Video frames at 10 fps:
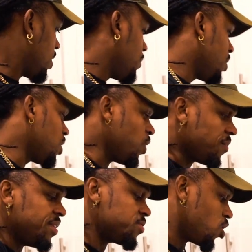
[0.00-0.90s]
Well, yeah, we have
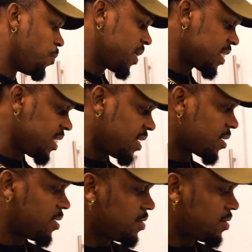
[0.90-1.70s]
this up on the cake.